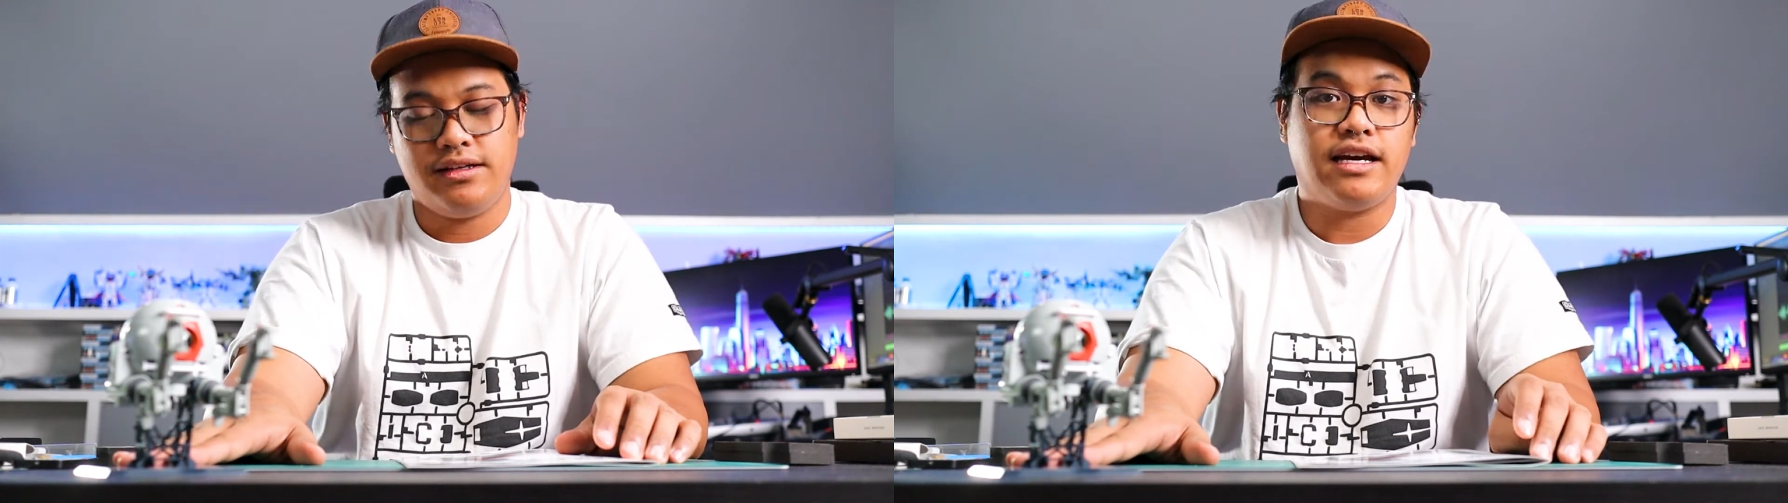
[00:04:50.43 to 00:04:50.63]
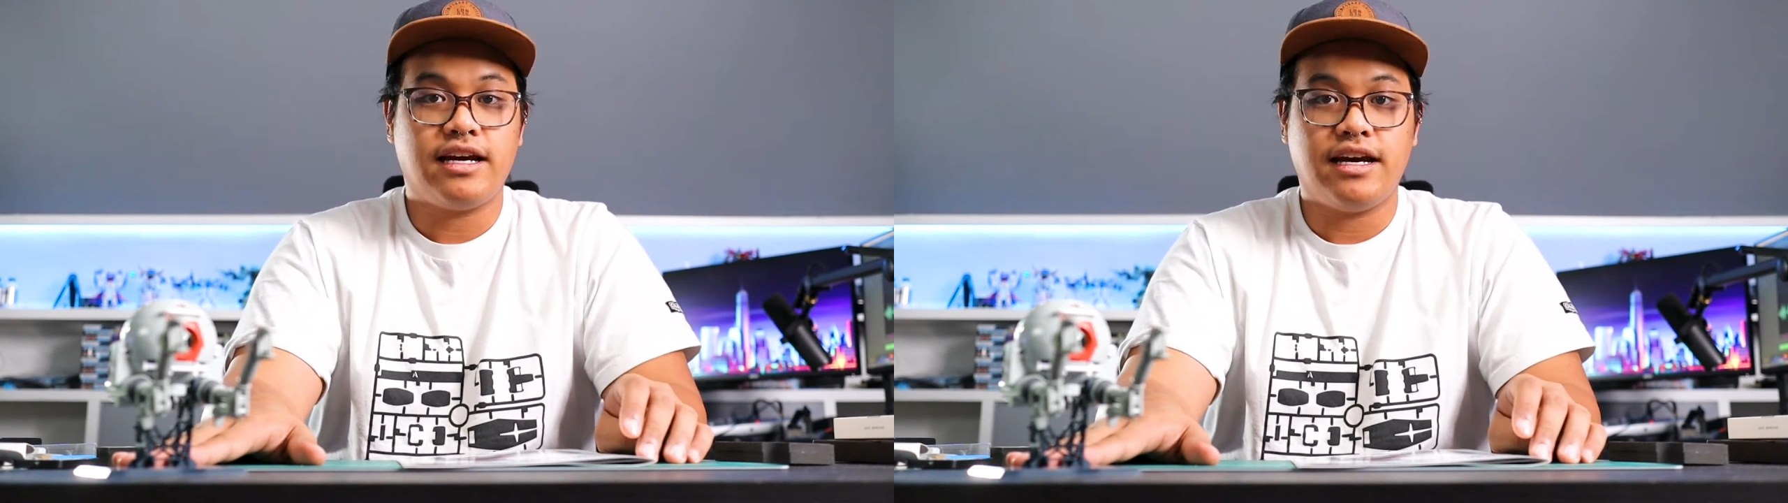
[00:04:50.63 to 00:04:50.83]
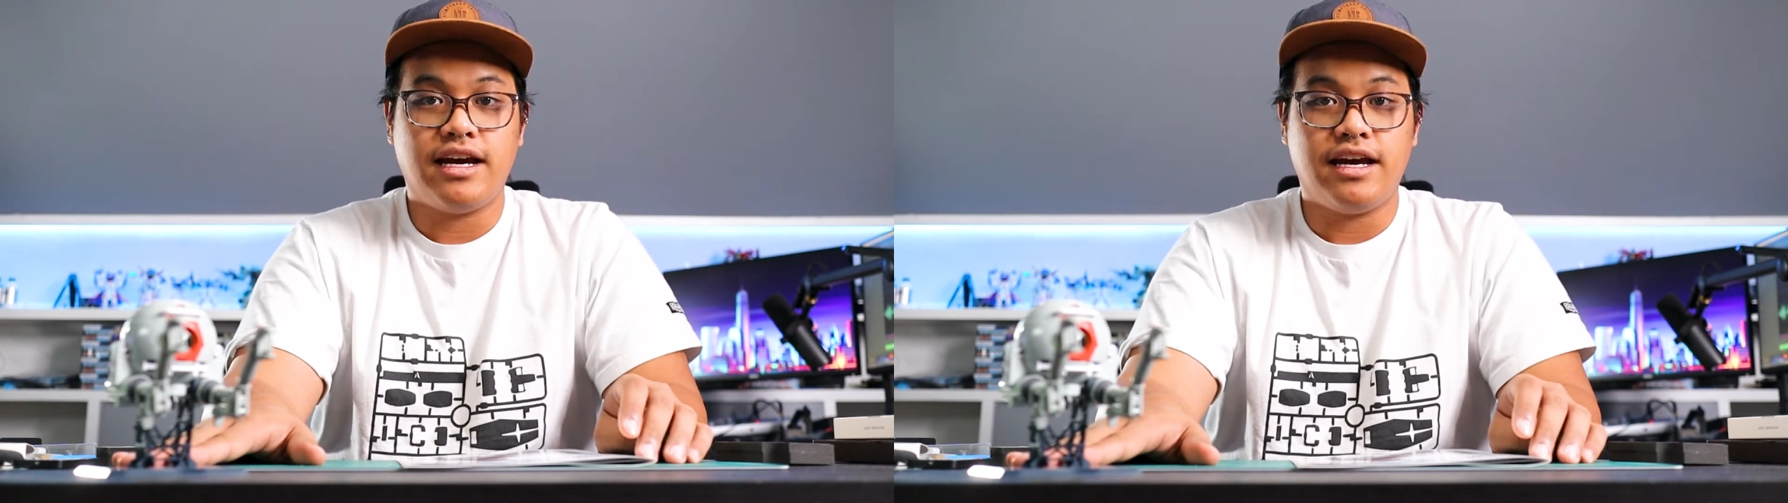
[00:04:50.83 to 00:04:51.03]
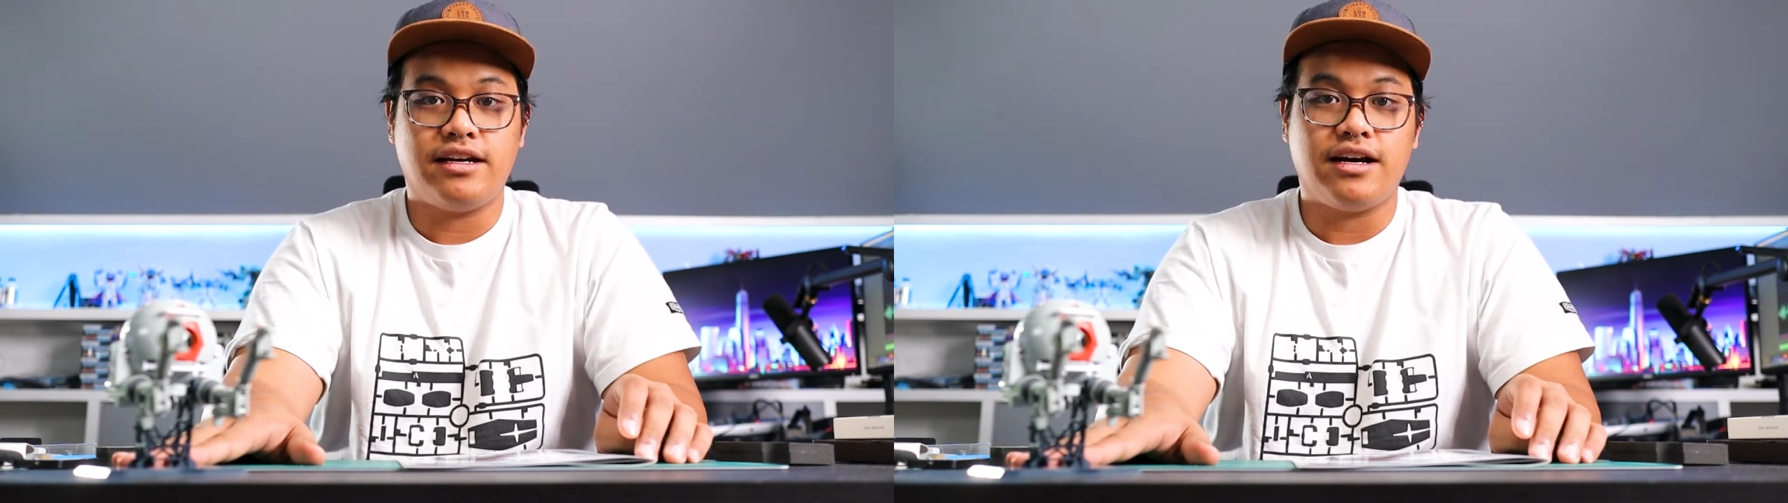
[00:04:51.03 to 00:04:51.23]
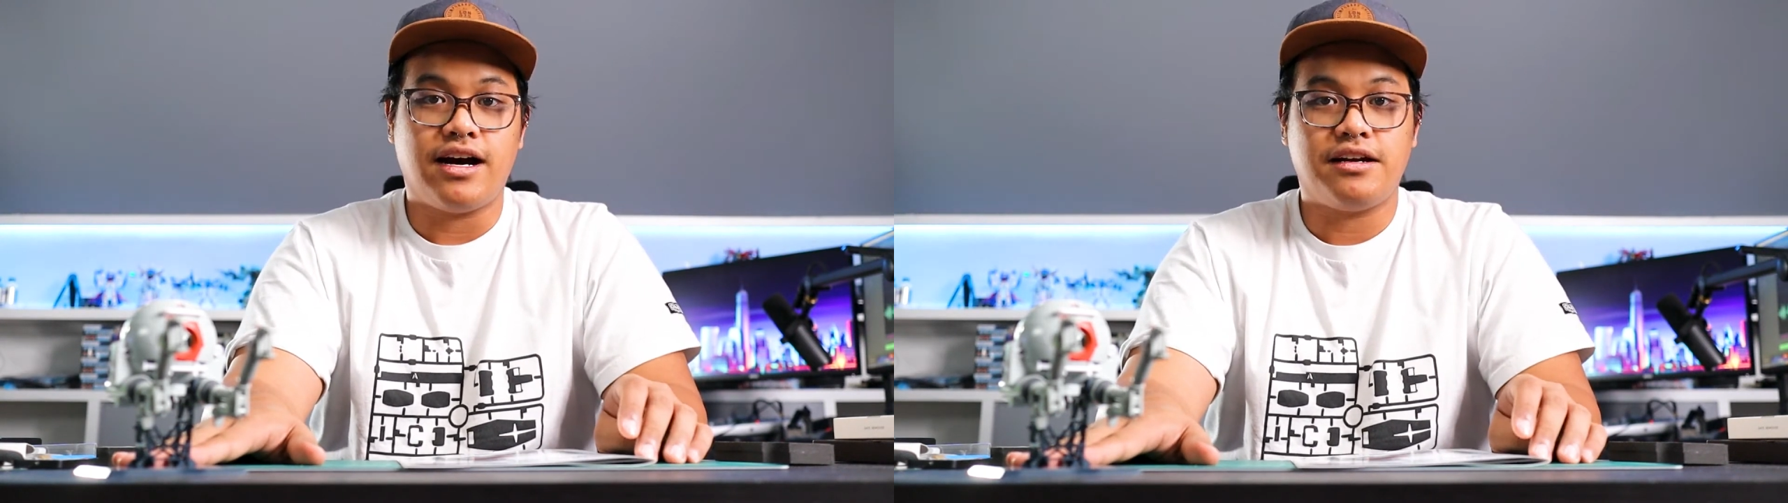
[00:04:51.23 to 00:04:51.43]
aka
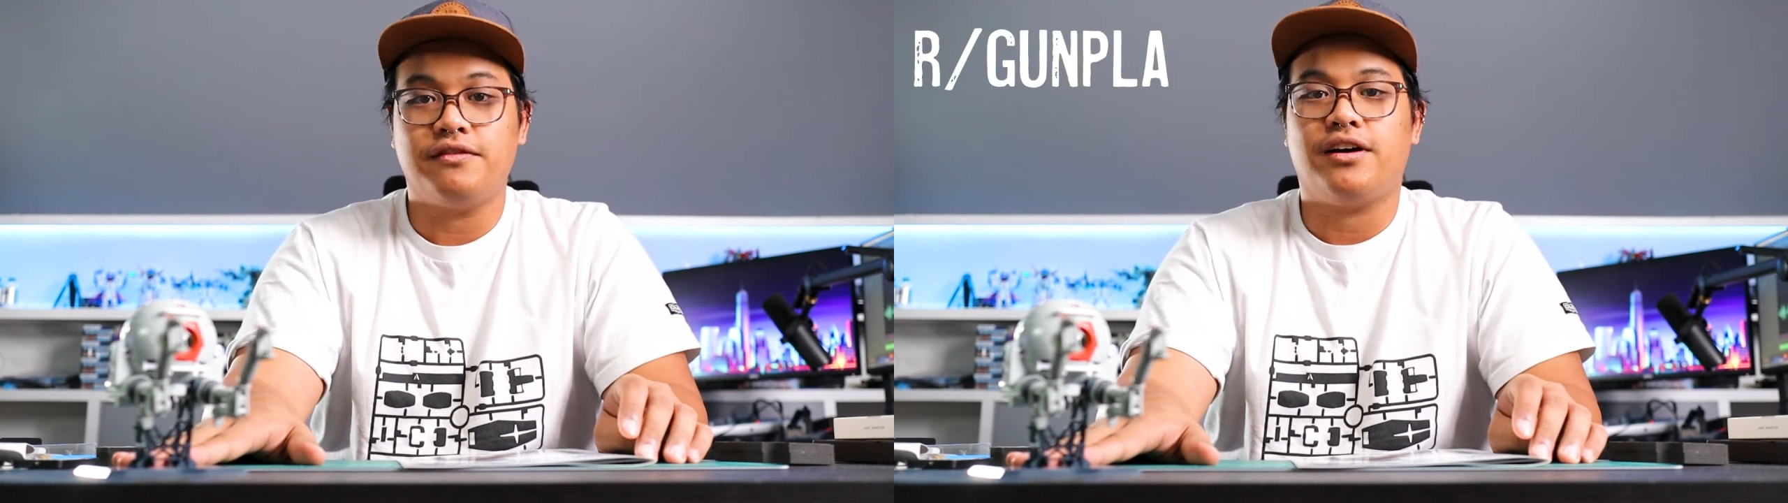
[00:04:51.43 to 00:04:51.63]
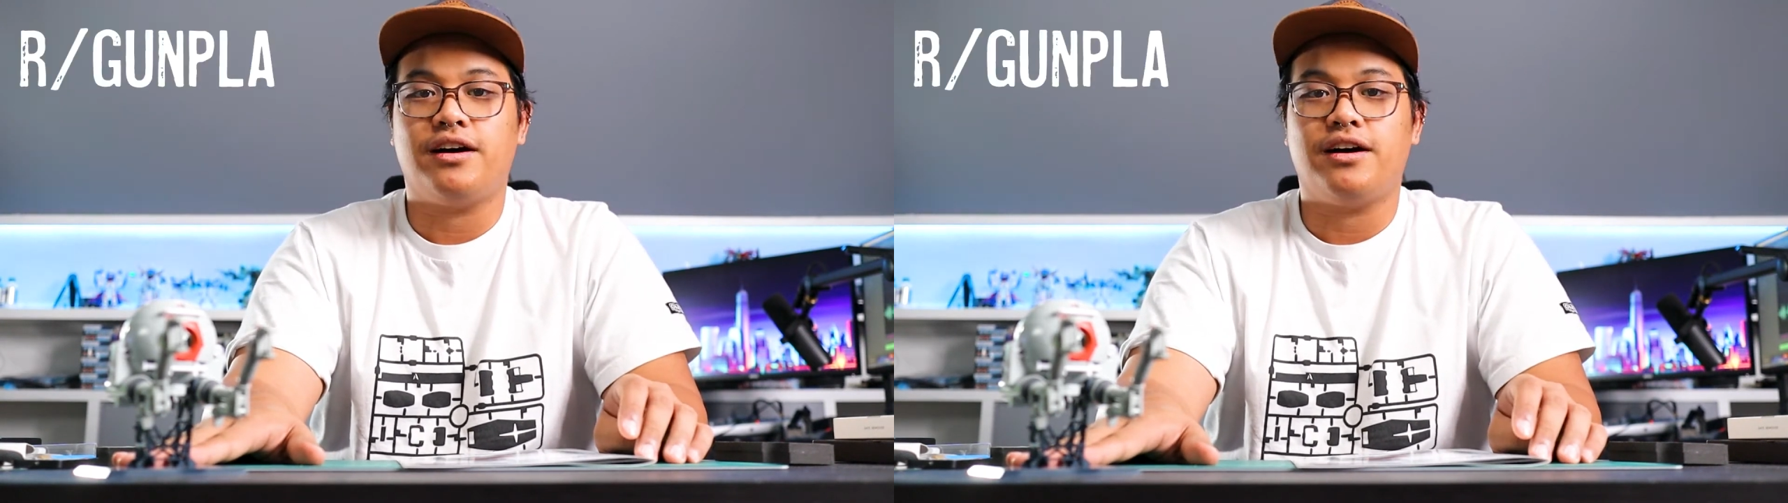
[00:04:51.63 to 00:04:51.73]
God of